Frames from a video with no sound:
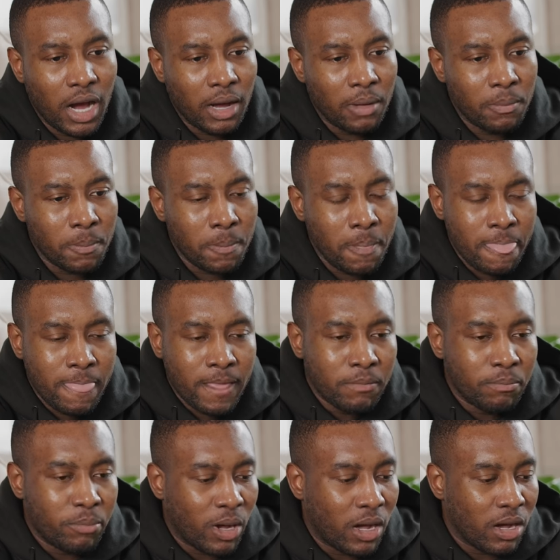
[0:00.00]
Um,
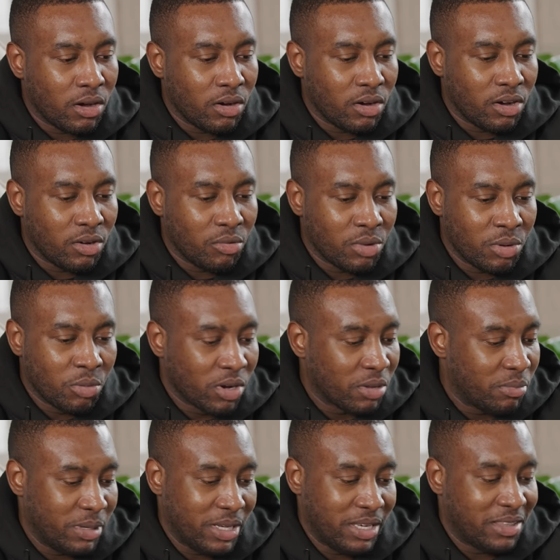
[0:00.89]
but we
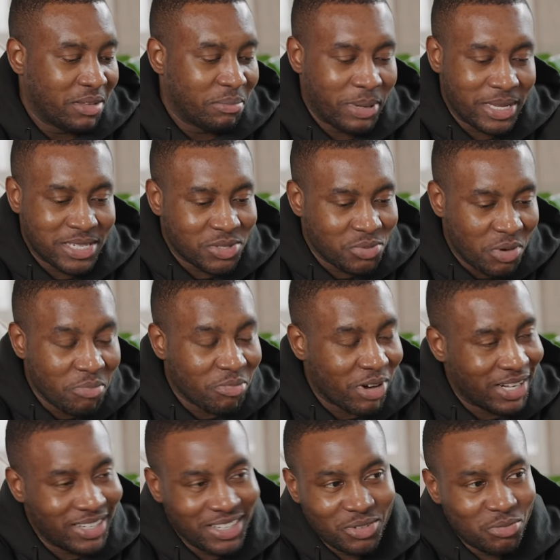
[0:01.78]
want to be the best
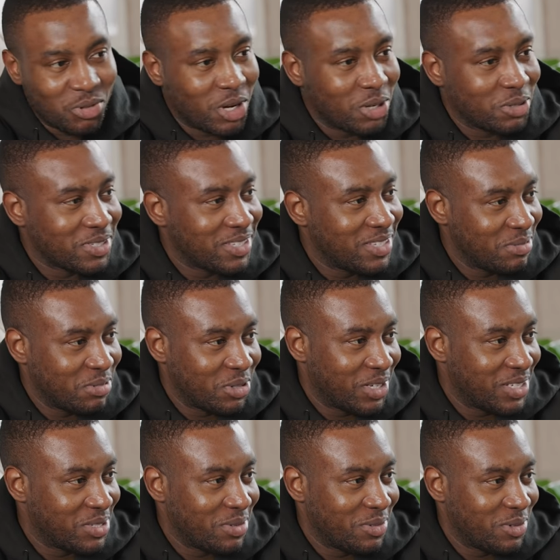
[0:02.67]
swim brand in the world, to
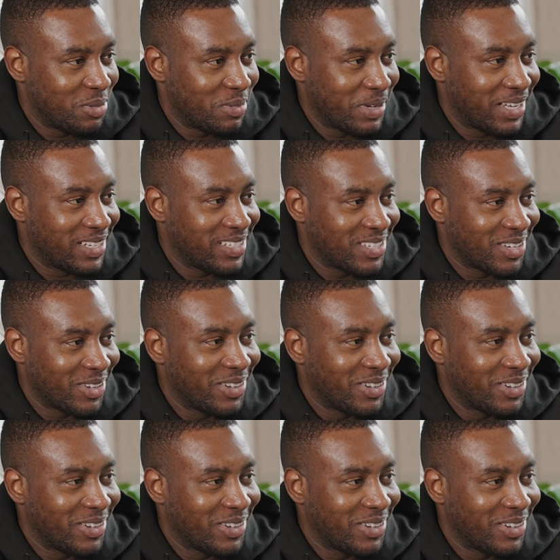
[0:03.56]
be honest with you, man.